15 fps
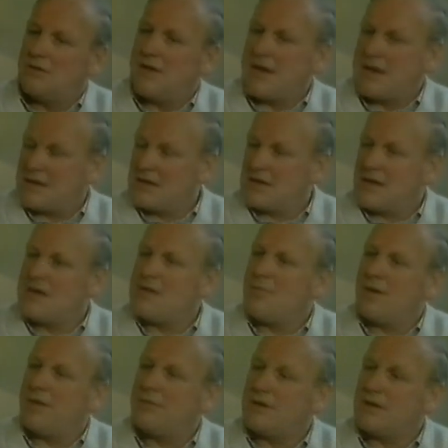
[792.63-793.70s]
They entertain
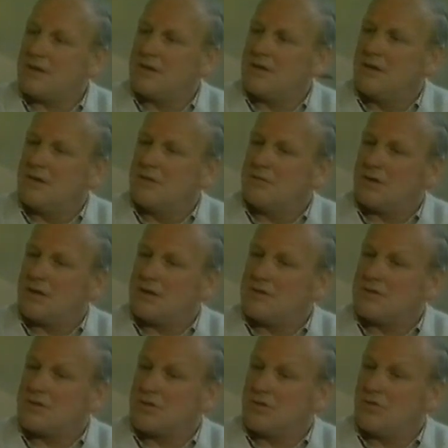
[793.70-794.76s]
the public. What I
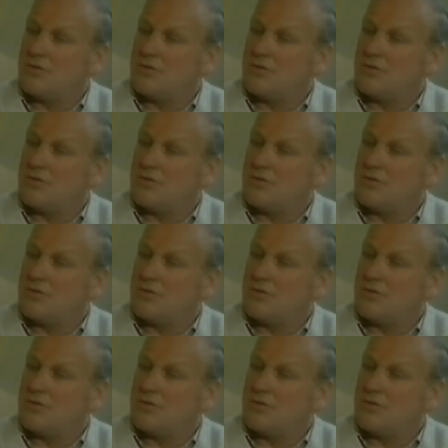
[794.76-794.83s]
used to